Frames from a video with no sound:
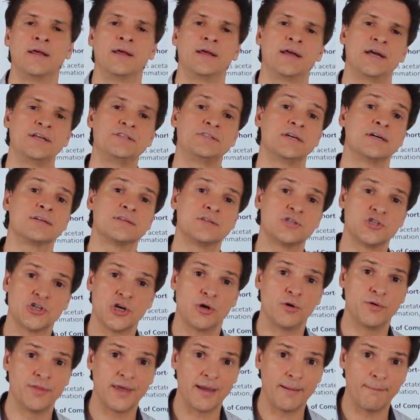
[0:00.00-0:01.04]
it does
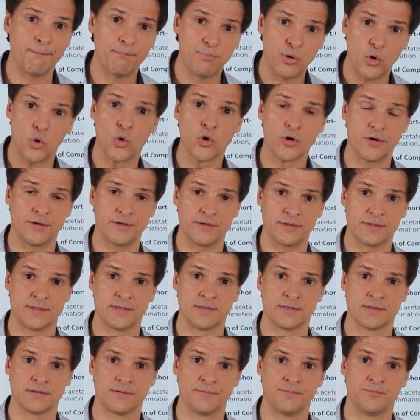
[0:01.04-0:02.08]
show the
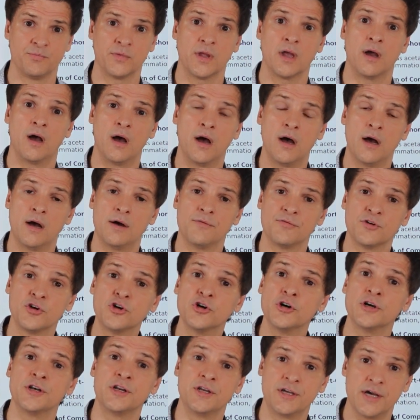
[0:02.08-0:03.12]
importance of
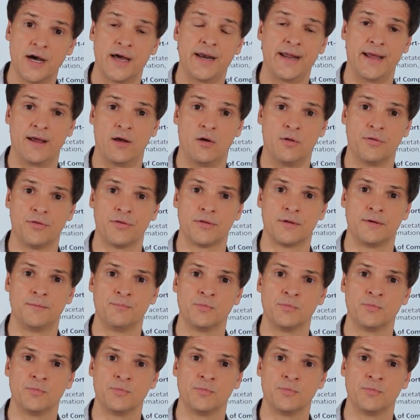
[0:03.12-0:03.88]
good gut health,